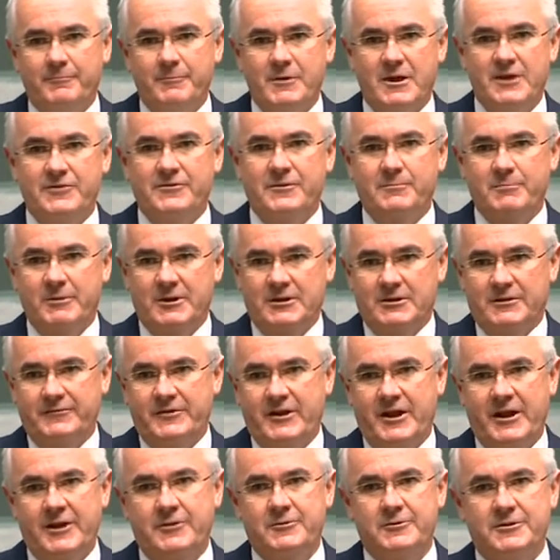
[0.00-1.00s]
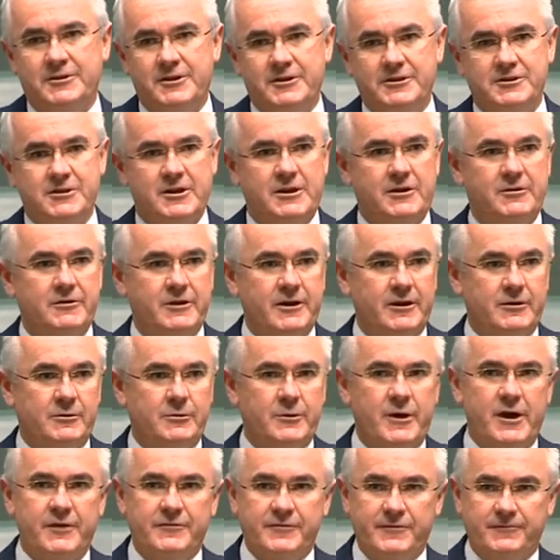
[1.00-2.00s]
in the middle of a heritage area
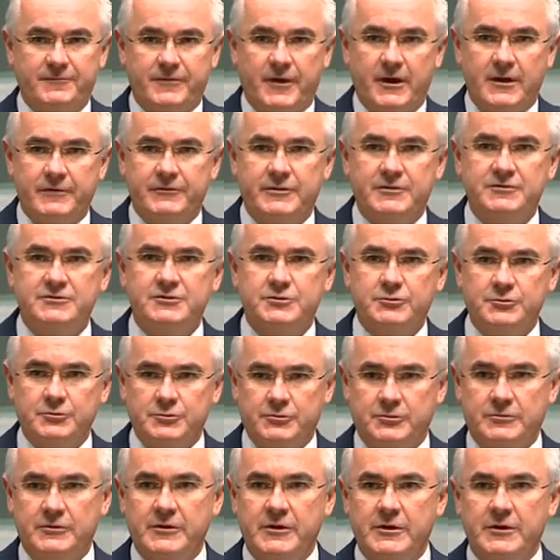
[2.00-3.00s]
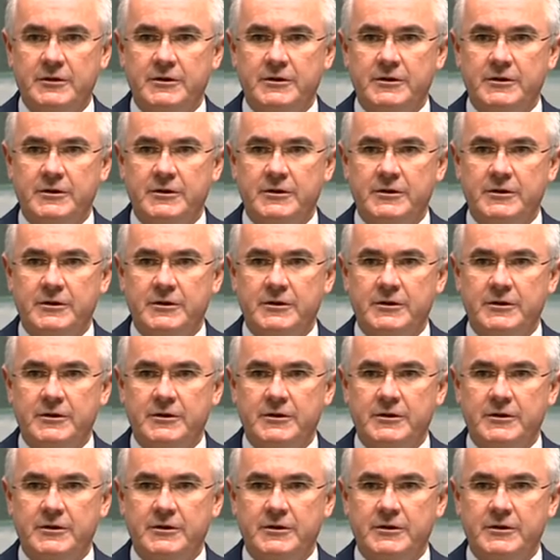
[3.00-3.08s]
or out the front of a school,